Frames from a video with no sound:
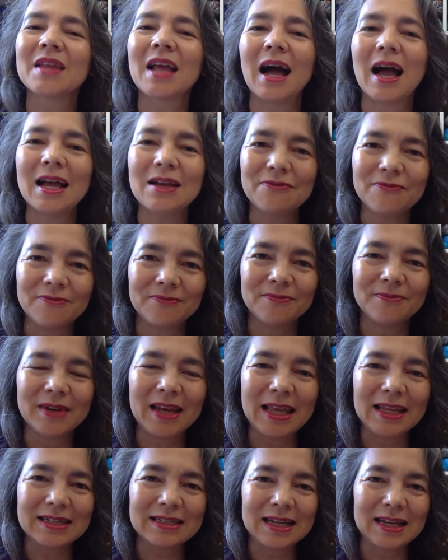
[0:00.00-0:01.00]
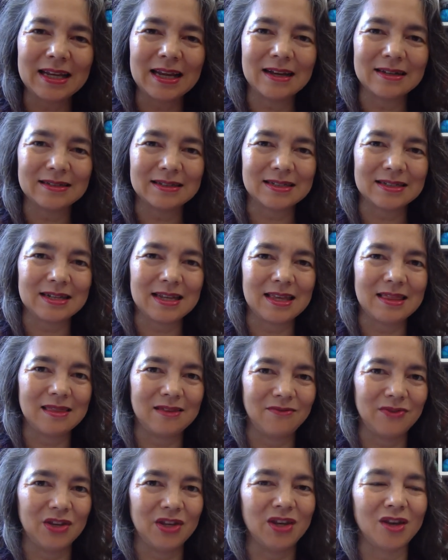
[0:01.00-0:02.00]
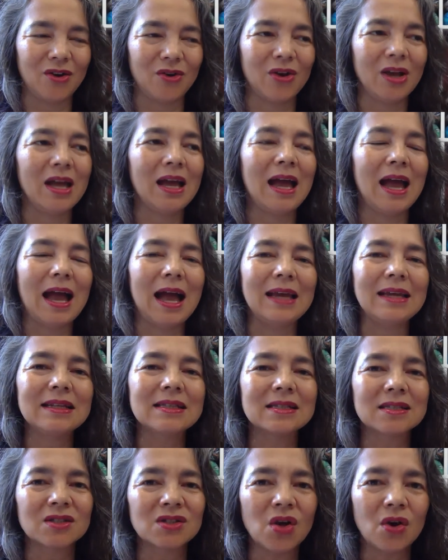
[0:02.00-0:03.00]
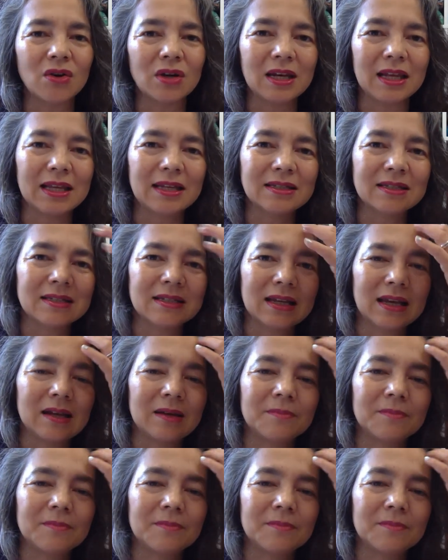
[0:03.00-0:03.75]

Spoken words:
I've linked it underneath the video, and it's not linked.